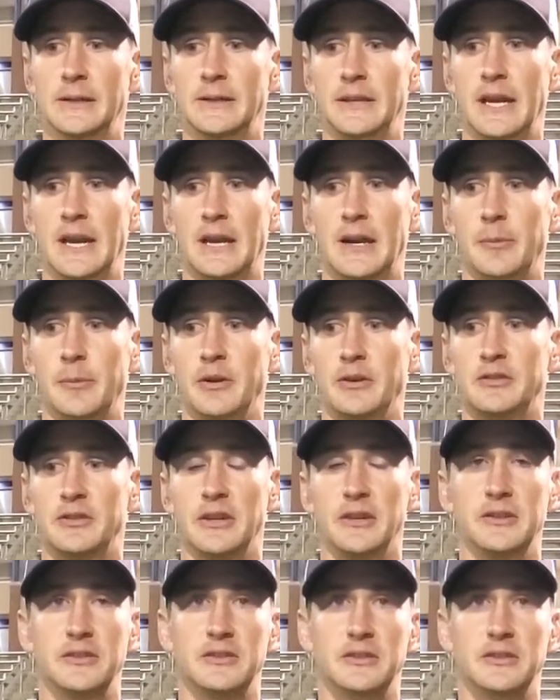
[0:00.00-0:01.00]
I'm
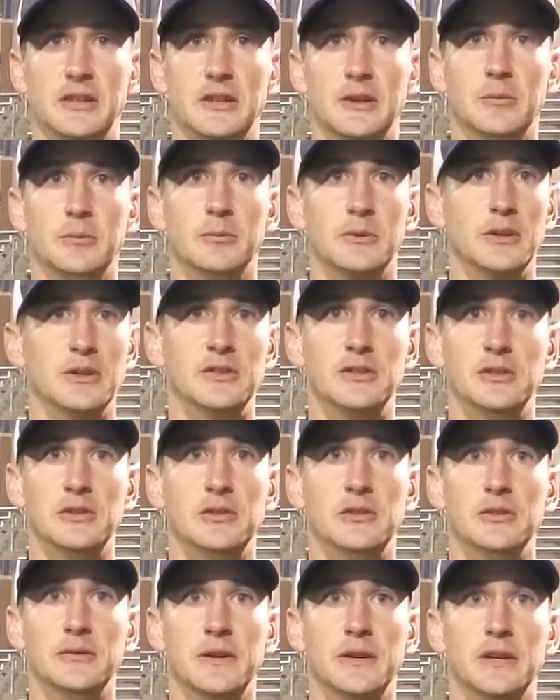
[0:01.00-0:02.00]
excited him continue
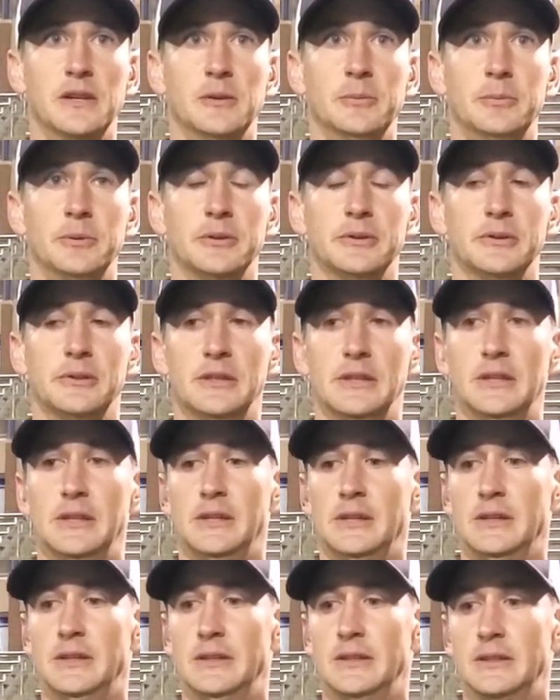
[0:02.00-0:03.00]
to develop. And
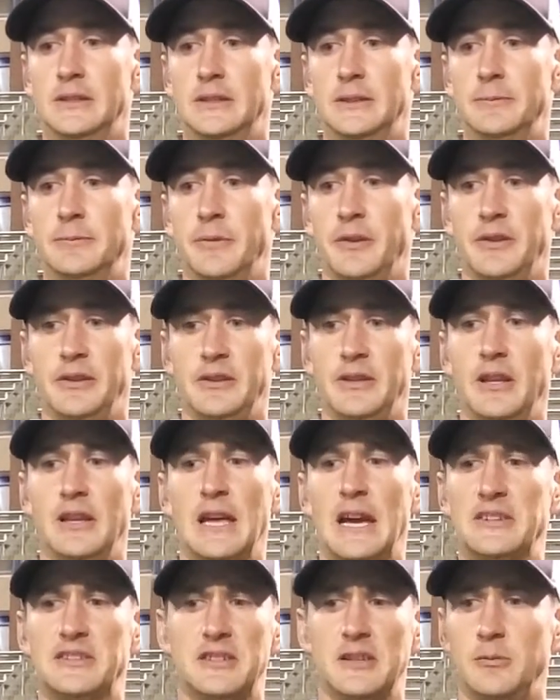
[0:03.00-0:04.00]
I think the
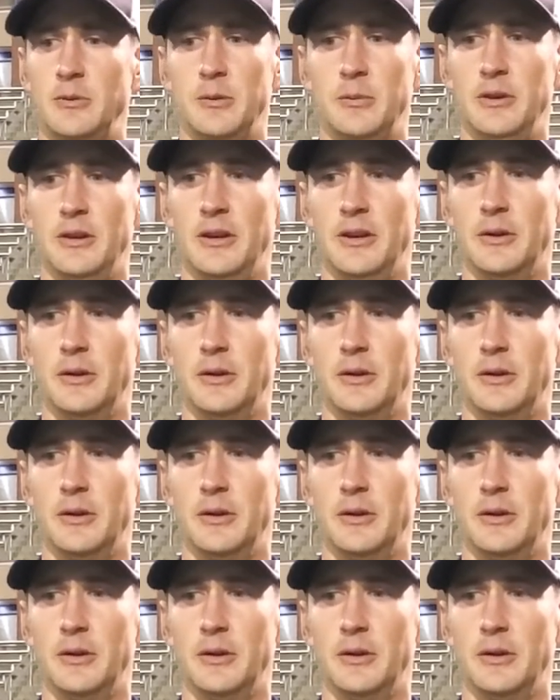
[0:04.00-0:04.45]
last thing maybe